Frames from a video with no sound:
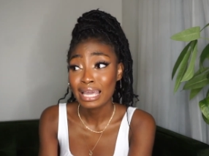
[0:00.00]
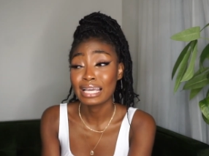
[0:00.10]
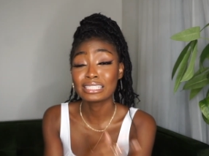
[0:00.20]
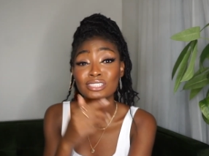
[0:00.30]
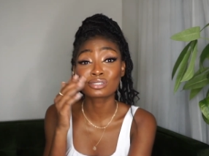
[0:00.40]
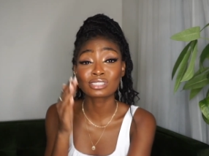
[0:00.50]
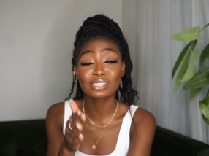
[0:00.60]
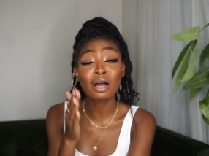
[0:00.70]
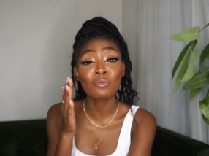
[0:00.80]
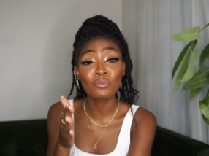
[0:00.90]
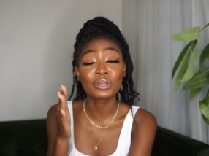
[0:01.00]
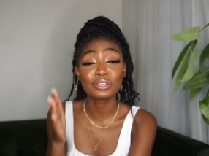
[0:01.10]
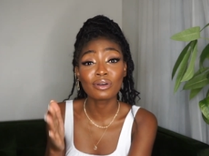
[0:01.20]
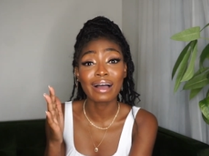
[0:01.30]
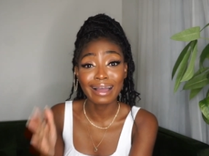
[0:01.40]
is to start with
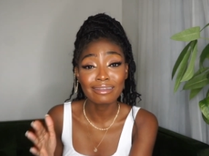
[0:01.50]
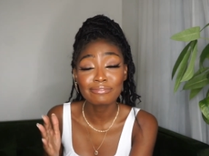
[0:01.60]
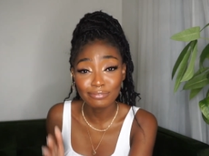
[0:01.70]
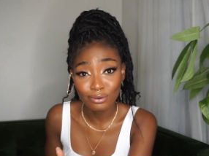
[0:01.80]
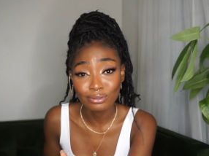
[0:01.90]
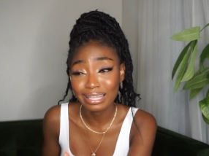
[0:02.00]
your iPhone.